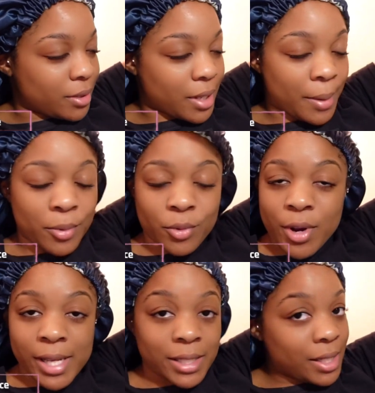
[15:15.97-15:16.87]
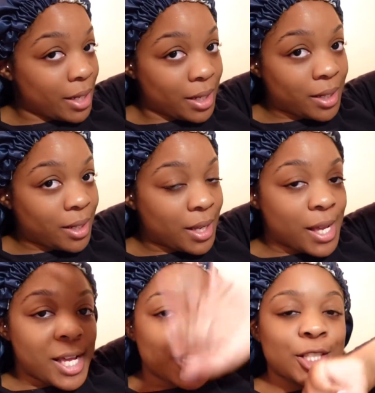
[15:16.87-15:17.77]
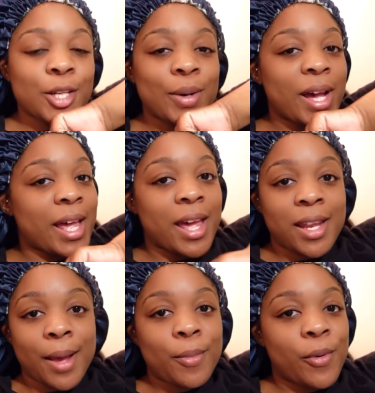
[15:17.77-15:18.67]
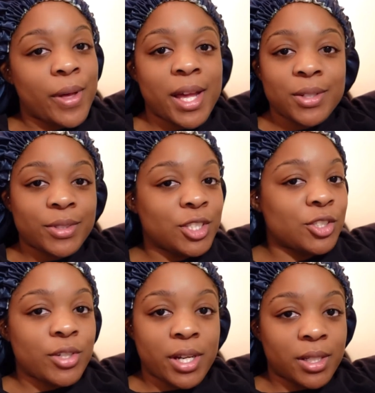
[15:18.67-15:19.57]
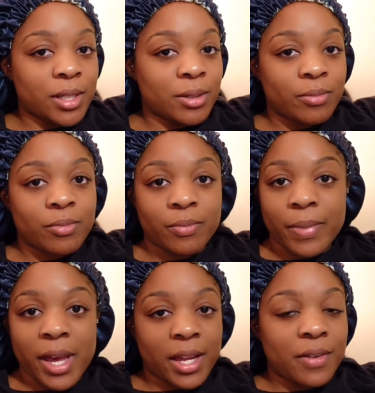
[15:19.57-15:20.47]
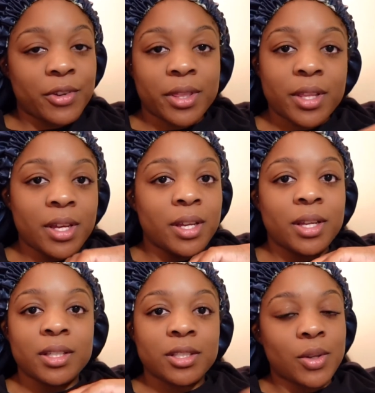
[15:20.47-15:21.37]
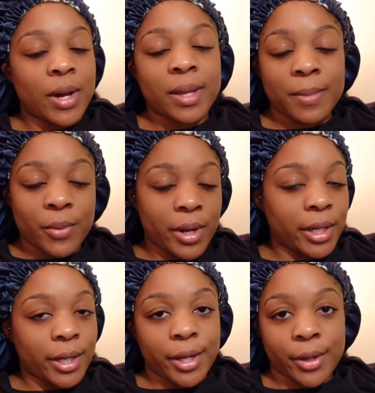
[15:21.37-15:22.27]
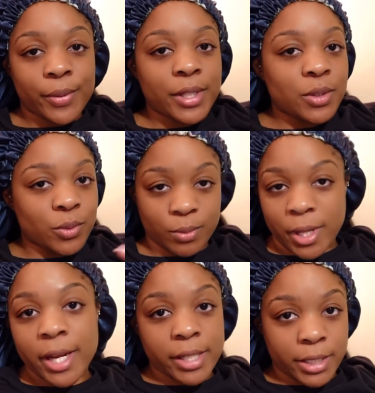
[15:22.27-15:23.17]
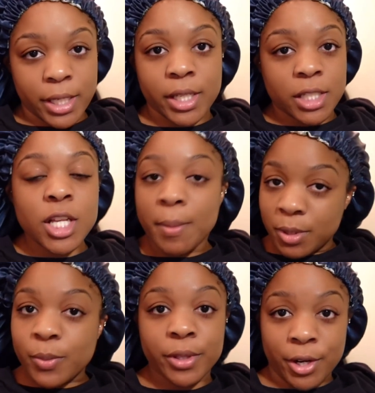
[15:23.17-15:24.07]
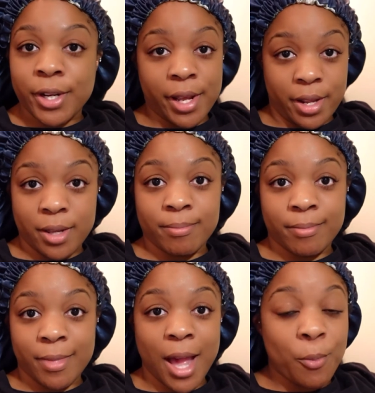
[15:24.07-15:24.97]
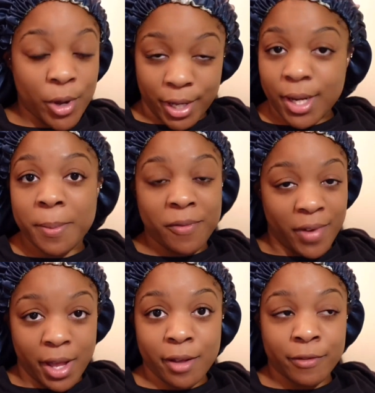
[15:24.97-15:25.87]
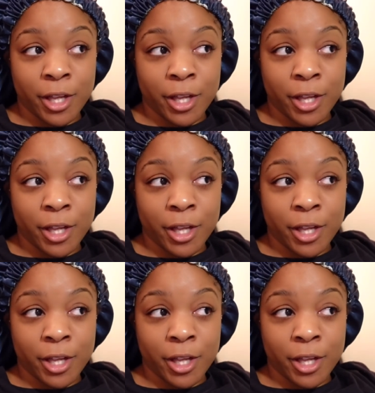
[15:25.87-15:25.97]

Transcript: I procrastinate. So at that point, I was just trying to pack everything so I can be ready to go. It's like I said, it's almost 1:30 a.m. I'm waking up at 5.